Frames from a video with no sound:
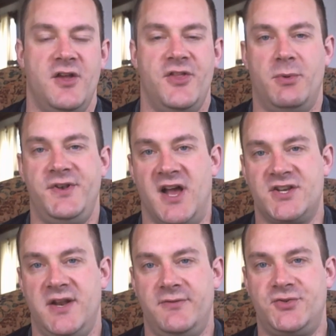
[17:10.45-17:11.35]
The
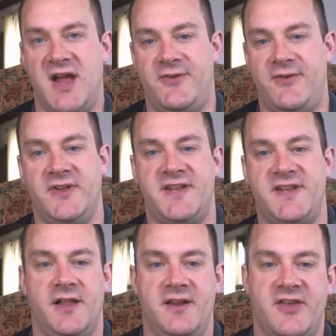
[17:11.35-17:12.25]
reduction of traffic
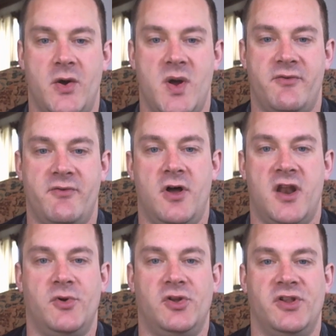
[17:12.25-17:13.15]
fatalities, however
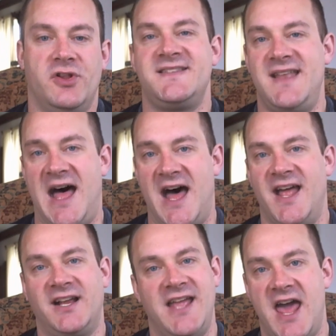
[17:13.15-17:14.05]
laudable, is not
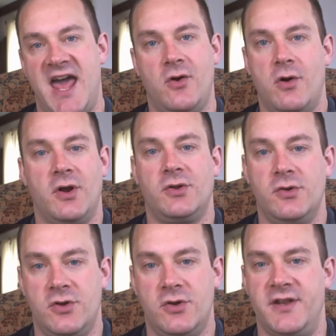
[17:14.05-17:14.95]
a categorical good.